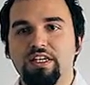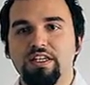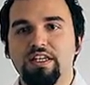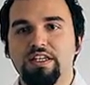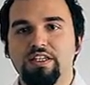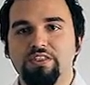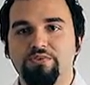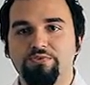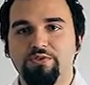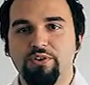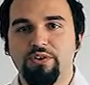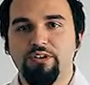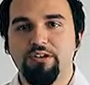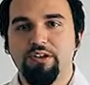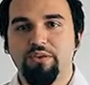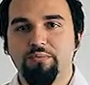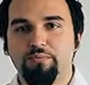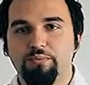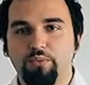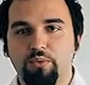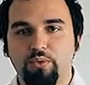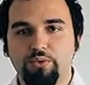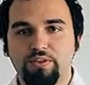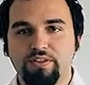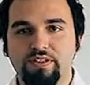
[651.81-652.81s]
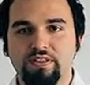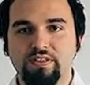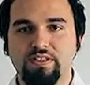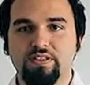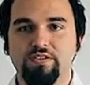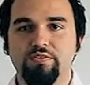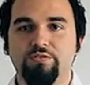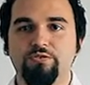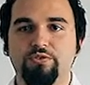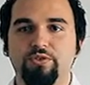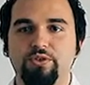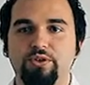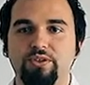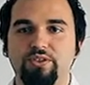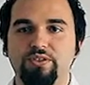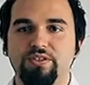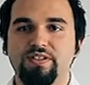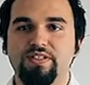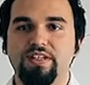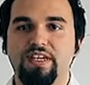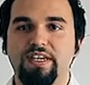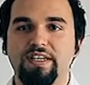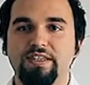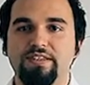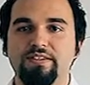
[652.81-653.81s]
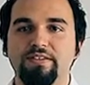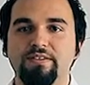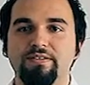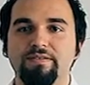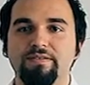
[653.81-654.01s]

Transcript: is very important for your site.